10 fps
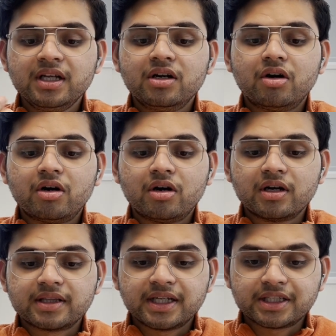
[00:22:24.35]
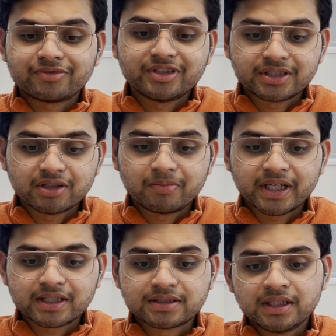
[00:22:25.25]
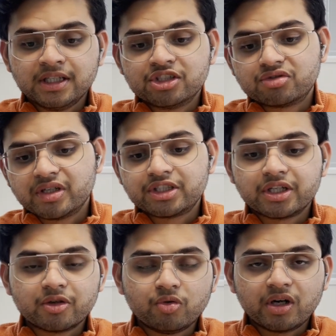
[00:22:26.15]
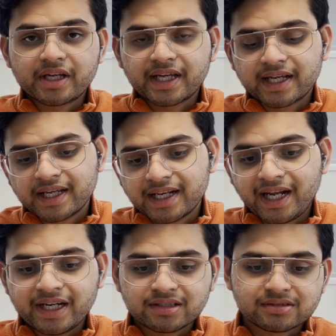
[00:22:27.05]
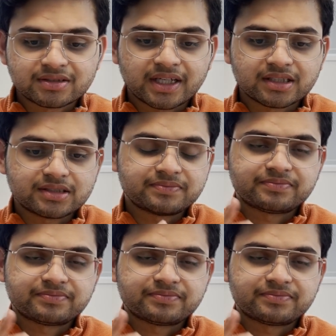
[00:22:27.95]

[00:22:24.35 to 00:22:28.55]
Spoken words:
or that is physical breaks, stretching, walking, light exercise?